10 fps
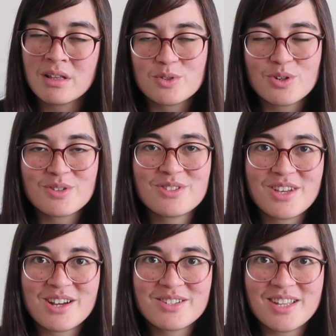Certain
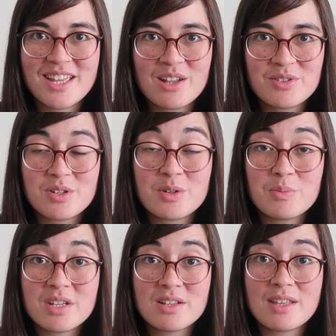songs stick out to you
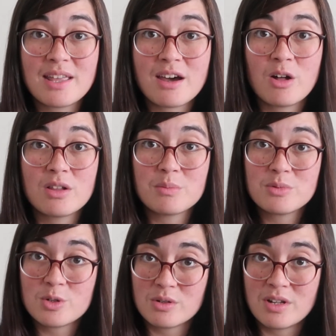because they call up certain